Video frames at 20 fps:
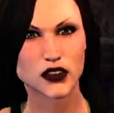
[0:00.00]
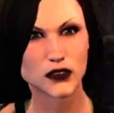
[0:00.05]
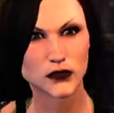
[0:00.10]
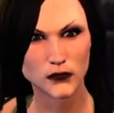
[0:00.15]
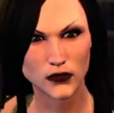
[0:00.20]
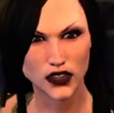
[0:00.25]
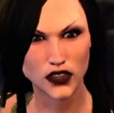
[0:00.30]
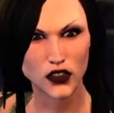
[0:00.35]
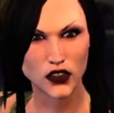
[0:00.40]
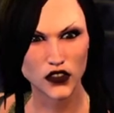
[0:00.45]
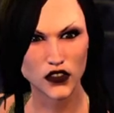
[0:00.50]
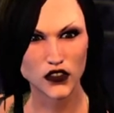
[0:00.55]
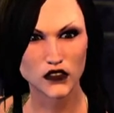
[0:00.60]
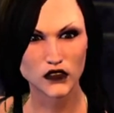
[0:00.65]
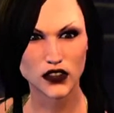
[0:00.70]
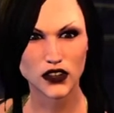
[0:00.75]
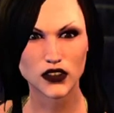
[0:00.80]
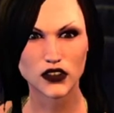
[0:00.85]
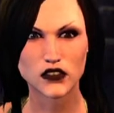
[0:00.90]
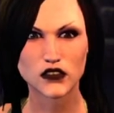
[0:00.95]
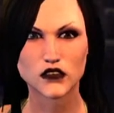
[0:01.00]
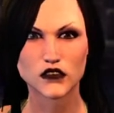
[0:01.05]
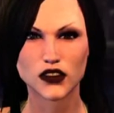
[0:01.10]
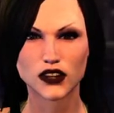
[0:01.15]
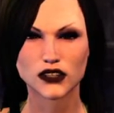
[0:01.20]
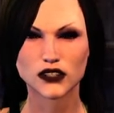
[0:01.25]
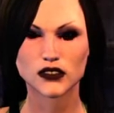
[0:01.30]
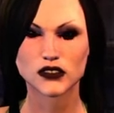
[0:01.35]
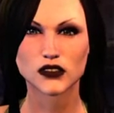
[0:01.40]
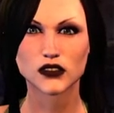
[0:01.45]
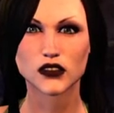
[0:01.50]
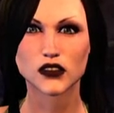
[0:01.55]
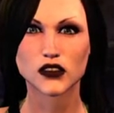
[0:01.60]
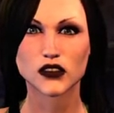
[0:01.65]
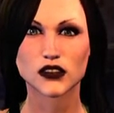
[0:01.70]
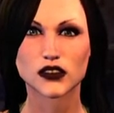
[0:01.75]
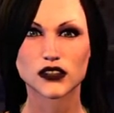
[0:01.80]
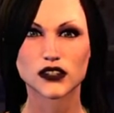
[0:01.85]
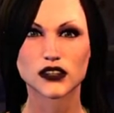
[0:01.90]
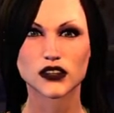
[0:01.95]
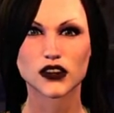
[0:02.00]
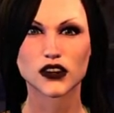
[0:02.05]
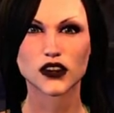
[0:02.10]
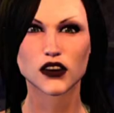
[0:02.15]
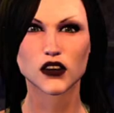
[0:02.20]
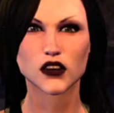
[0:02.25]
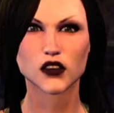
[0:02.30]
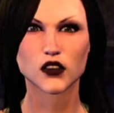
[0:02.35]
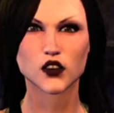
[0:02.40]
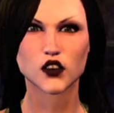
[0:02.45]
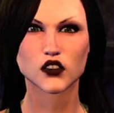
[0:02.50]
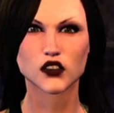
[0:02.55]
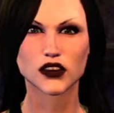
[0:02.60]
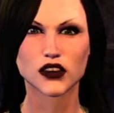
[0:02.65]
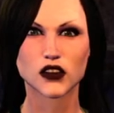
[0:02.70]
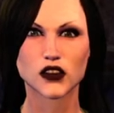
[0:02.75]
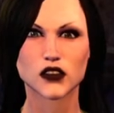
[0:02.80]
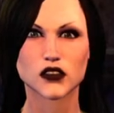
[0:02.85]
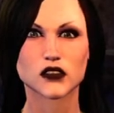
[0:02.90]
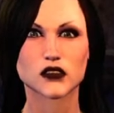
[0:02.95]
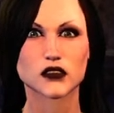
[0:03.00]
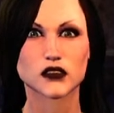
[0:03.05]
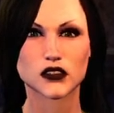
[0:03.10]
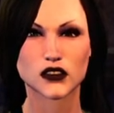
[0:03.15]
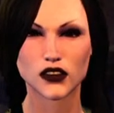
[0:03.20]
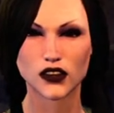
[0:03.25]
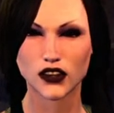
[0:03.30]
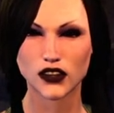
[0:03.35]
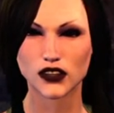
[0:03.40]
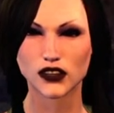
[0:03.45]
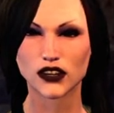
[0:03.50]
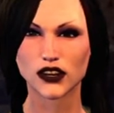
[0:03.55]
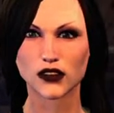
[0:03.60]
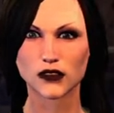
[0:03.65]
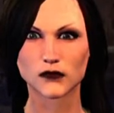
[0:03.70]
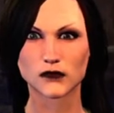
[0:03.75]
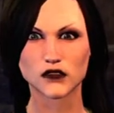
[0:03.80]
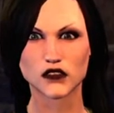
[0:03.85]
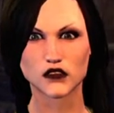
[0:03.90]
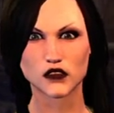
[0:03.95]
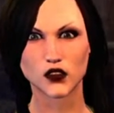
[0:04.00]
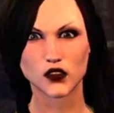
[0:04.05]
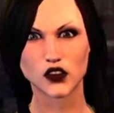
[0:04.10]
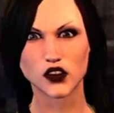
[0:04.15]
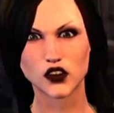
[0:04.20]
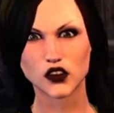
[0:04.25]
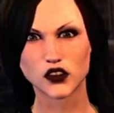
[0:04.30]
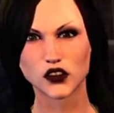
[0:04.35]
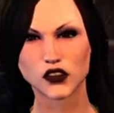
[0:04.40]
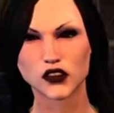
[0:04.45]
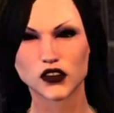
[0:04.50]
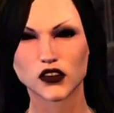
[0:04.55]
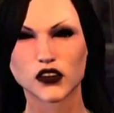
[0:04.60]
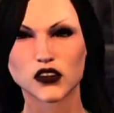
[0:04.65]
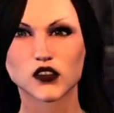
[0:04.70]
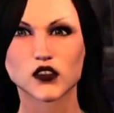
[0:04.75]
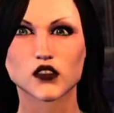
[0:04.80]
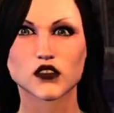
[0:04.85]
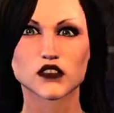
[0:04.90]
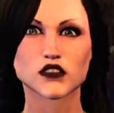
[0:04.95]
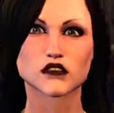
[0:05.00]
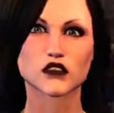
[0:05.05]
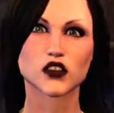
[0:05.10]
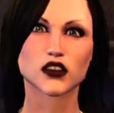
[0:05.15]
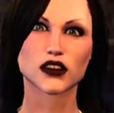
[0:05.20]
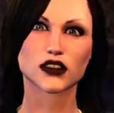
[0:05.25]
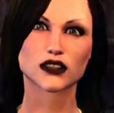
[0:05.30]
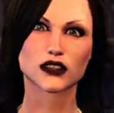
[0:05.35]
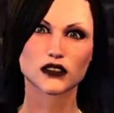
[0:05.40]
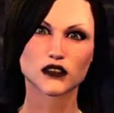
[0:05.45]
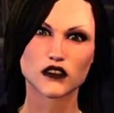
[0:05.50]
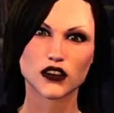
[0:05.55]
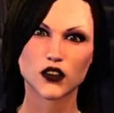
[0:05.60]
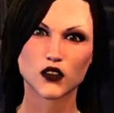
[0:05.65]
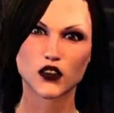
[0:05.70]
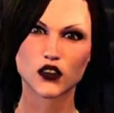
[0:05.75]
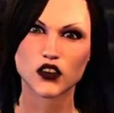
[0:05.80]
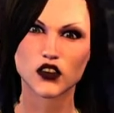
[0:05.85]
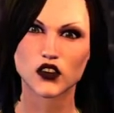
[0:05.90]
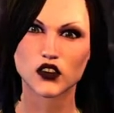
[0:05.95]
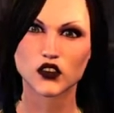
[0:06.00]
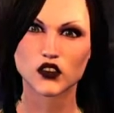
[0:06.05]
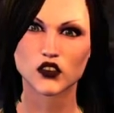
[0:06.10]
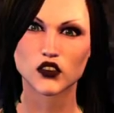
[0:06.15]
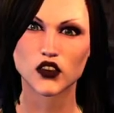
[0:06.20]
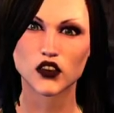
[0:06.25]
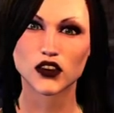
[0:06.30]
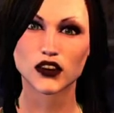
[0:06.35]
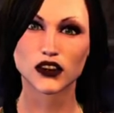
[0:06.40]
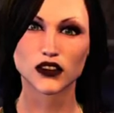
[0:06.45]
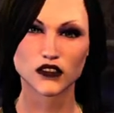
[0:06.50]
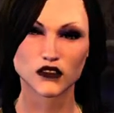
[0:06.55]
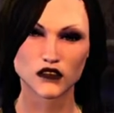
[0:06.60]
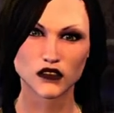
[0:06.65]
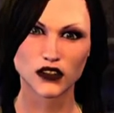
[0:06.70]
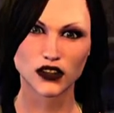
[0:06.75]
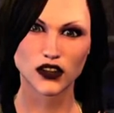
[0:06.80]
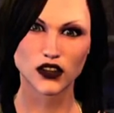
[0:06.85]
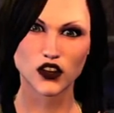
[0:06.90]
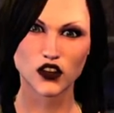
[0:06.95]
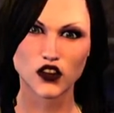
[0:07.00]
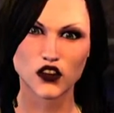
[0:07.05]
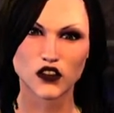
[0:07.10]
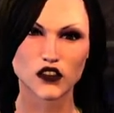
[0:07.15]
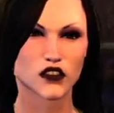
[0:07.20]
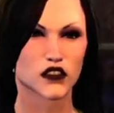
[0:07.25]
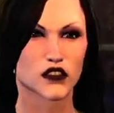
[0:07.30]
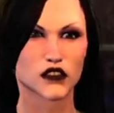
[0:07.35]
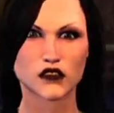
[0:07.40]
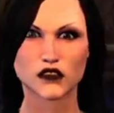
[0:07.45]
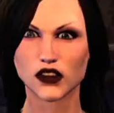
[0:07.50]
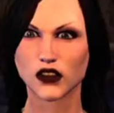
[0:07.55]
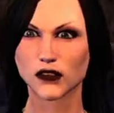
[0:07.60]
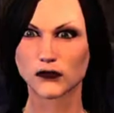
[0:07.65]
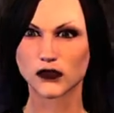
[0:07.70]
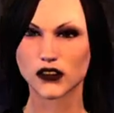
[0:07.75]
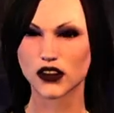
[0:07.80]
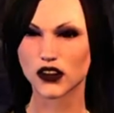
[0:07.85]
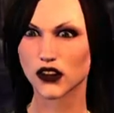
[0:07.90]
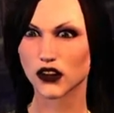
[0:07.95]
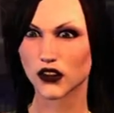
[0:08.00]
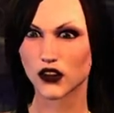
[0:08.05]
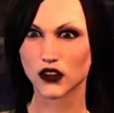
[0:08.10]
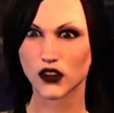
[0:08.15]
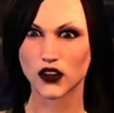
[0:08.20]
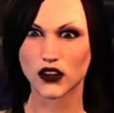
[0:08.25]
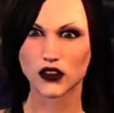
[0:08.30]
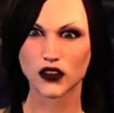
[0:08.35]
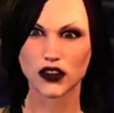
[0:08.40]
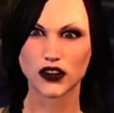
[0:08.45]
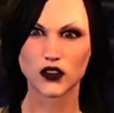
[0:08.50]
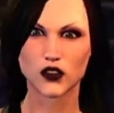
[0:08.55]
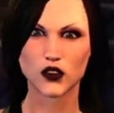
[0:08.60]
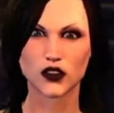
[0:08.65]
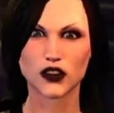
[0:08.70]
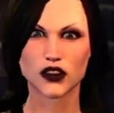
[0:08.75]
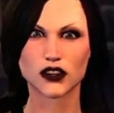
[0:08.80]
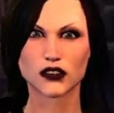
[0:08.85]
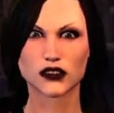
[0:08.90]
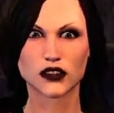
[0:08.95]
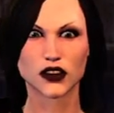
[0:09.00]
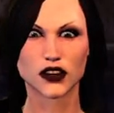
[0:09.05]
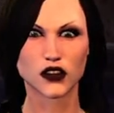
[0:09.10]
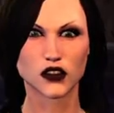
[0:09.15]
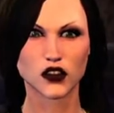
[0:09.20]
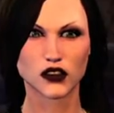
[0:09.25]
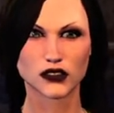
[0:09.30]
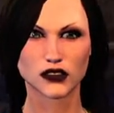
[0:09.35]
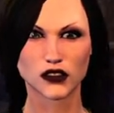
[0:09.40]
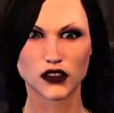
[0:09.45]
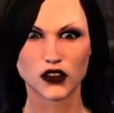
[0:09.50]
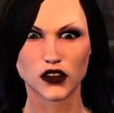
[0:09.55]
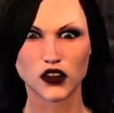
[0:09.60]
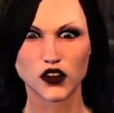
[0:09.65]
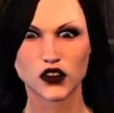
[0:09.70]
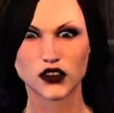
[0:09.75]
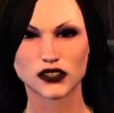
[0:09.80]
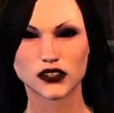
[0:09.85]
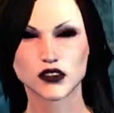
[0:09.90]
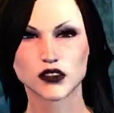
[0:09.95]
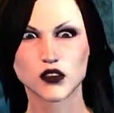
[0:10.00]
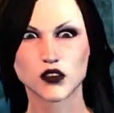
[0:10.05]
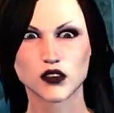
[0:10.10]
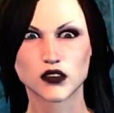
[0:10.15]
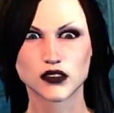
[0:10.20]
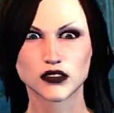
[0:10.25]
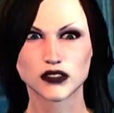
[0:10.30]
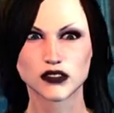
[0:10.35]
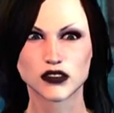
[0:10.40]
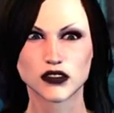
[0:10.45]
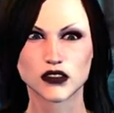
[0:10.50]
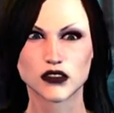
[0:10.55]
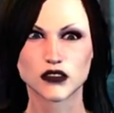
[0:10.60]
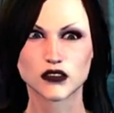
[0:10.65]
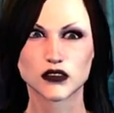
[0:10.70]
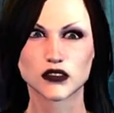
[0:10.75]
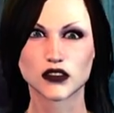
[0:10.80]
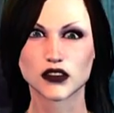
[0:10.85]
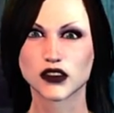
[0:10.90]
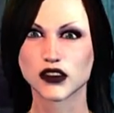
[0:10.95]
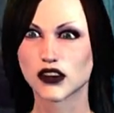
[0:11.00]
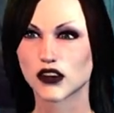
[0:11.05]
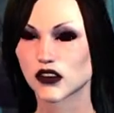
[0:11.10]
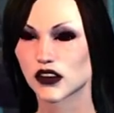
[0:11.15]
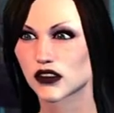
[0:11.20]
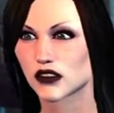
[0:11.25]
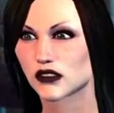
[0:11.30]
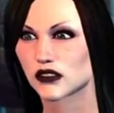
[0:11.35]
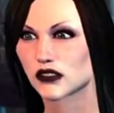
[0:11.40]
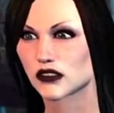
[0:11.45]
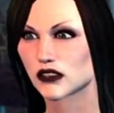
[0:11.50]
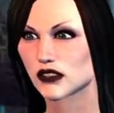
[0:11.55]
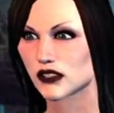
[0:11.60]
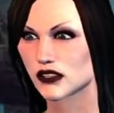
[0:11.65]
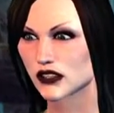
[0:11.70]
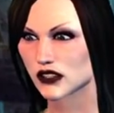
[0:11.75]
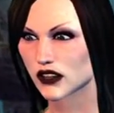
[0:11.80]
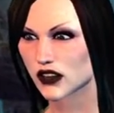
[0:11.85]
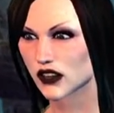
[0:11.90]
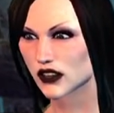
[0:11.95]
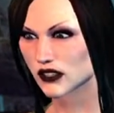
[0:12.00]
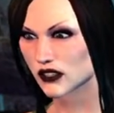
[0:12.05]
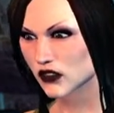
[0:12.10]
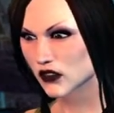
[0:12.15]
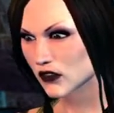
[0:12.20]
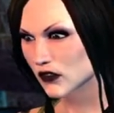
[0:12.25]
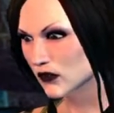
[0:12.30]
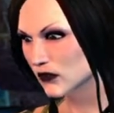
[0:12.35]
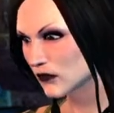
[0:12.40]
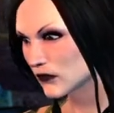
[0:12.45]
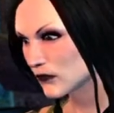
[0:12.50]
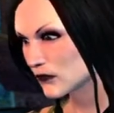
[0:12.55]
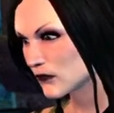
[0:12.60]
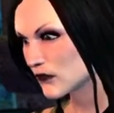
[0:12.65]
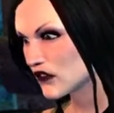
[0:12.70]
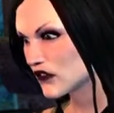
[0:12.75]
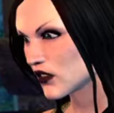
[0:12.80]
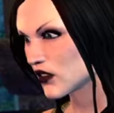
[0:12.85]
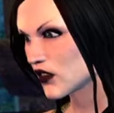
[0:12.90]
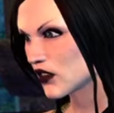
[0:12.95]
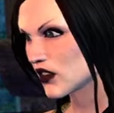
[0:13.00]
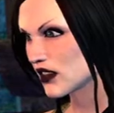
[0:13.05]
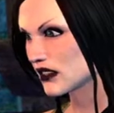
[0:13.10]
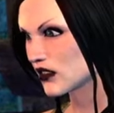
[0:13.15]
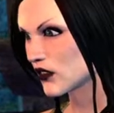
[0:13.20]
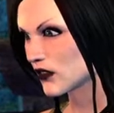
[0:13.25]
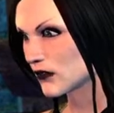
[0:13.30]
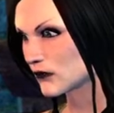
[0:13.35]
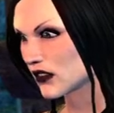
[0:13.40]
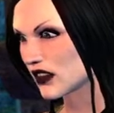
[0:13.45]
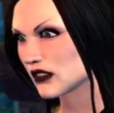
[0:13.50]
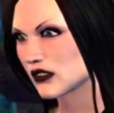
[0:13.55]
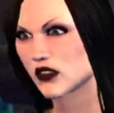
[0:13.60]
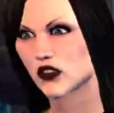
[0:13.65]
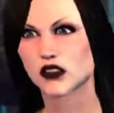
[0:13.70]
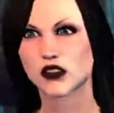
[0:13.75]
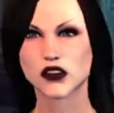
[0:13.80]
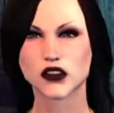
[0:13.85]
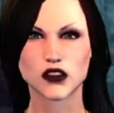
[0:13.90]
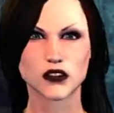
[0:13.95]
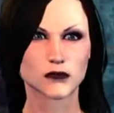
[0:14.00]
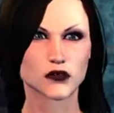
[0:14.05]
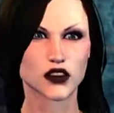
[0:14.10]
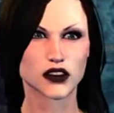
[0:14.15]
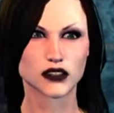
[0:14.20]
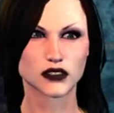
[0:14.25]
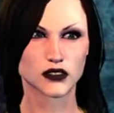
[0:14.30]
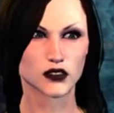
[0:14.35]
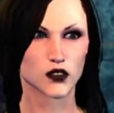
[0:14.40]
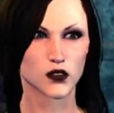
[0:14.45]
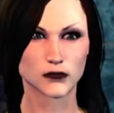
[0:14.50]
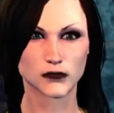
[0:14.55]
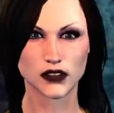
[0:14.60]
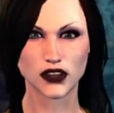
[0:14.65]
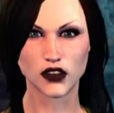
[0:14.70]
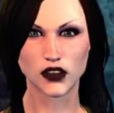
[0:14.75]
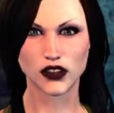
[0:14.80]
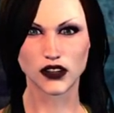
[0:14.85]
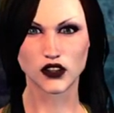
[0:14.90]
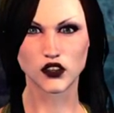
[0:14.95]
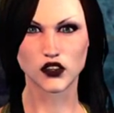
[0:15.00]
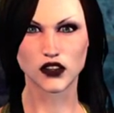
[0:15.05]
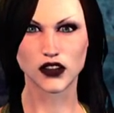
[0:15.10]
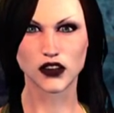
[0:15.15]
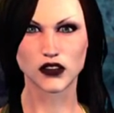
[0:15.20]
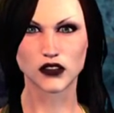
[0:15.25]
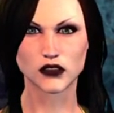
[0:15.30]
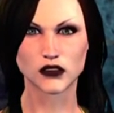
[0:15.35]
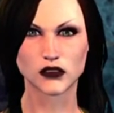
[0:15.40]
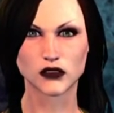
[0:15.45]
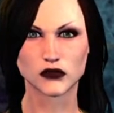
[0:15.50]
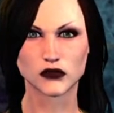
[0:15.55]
It's a magnificent device, alien in origin. As I said before, our university's founder, Chirane Faire, developed it along with countless other scholarly tools. Alas, he died before we could demonstrate the object's true potential.